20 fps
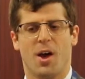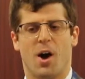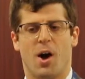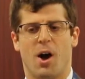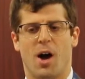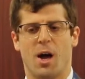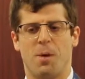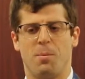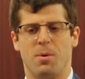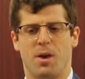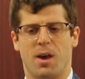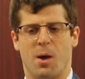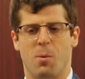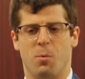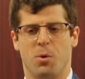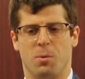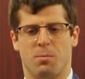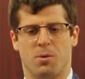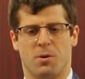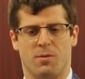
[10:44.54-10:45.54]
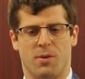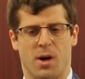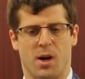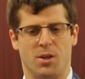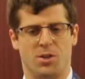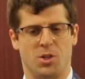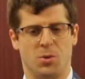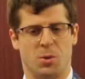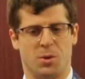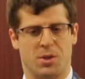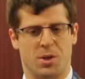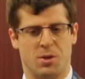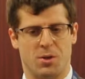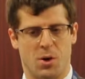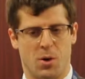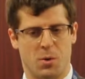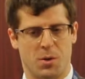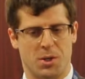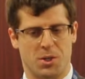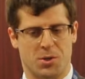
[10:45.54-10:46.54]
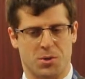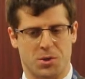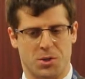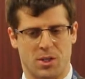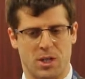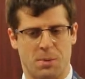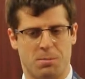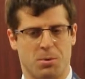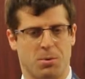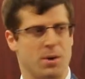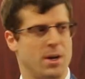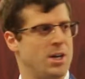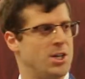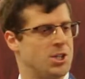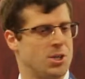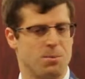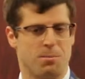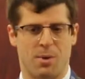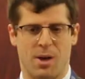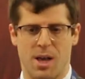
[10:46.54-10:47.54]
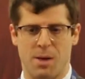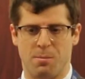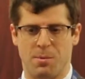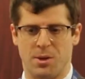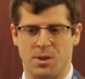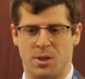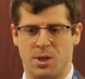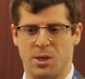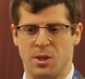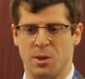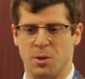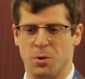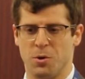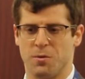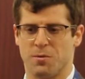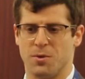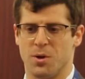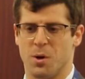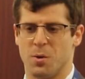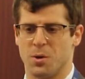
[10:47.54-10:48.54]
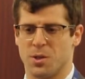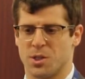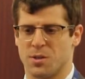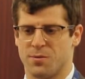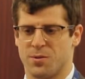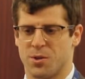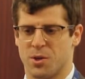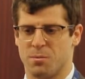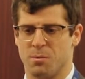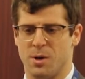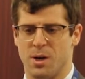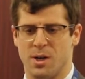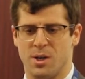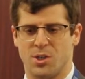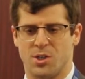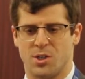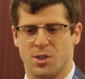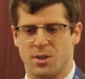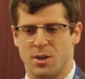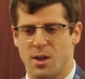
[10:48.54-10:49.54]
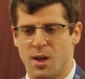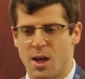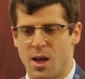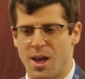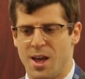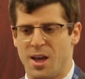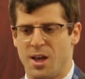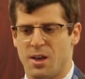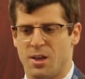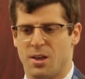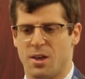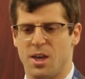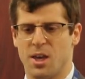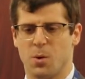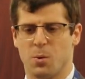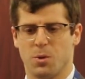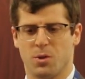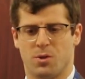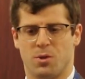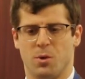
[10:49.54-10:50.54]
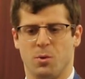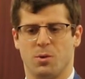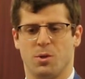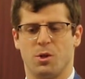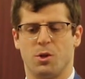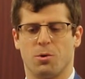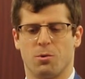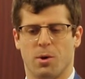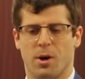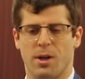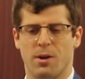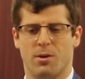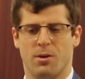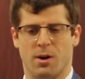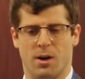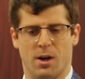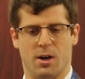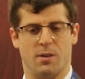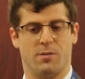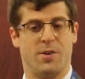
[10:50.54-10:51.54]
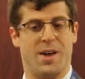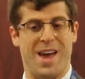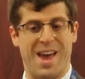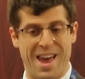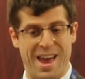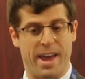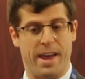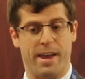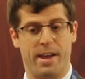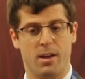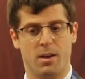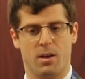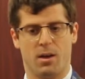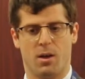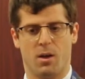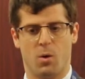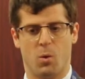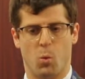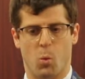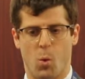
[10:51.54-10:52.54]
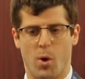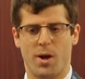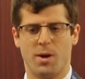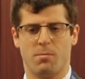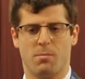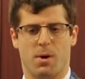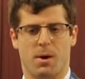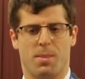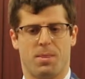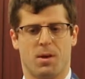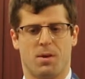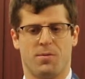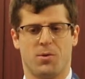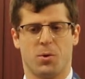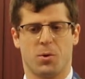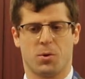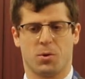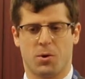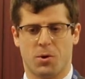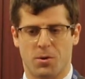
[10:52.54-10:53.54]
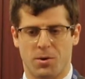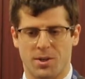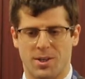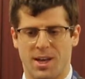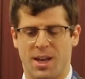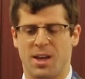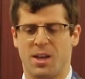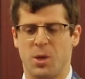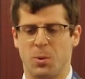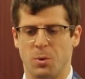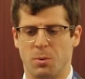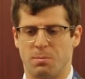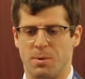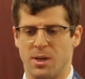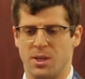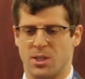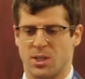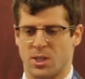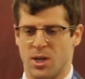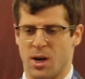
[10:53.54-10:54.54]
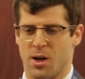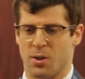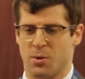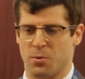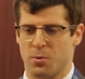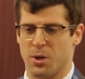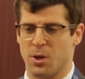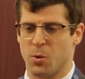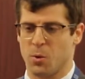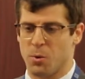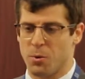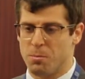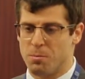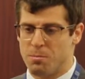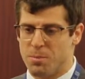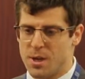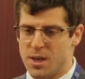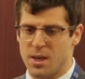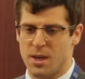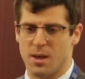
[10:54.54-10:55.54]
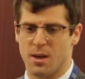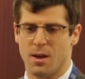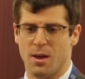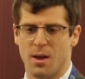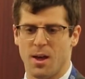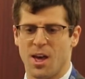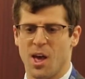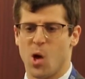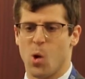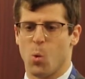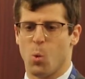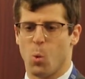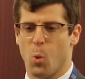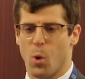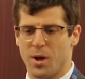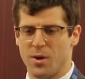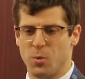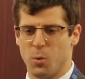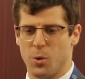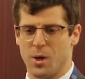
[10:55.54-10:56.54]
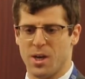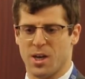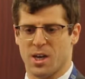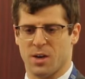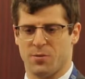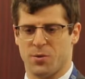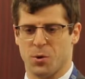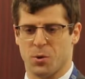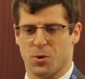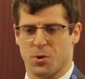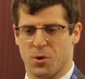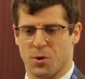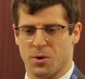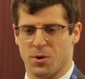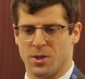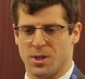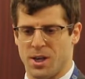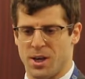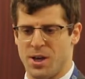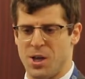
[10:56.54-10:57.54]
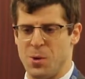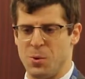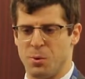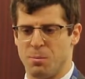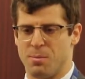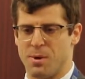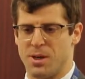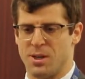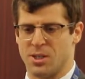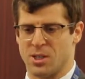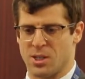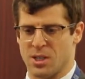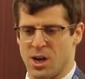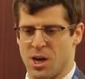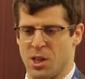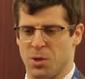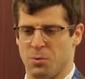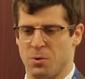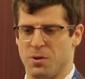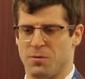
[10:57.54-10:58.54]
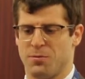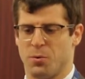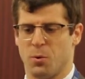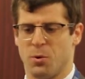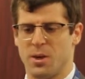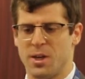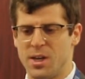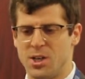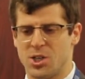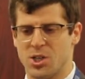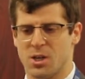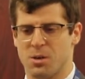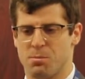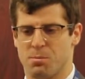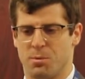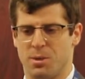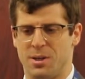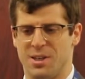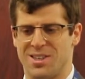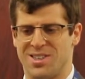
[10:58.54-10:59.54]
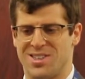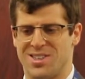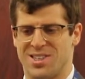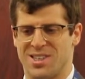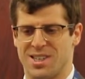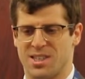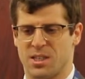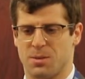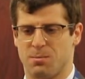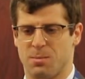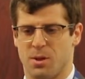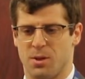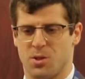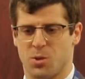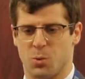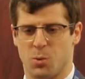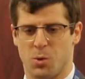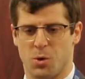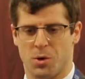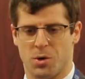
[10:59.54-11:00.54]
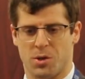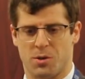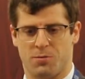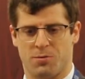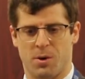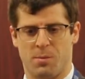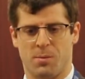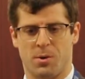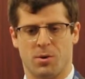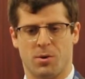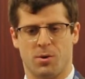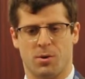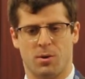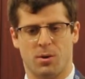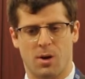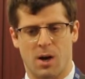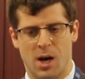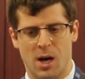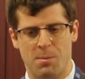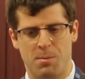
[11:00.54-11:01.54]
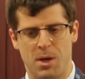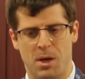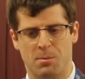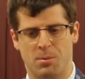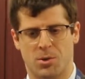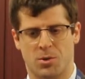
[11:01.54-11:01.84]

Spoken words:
IBM will provide you with a notice or separation payment in lieu of notice of termination equal to the greater of A, 1 month of your current annual base salary, or B, 1 week of your current annual base salary for each completed 6 months worked from your IBM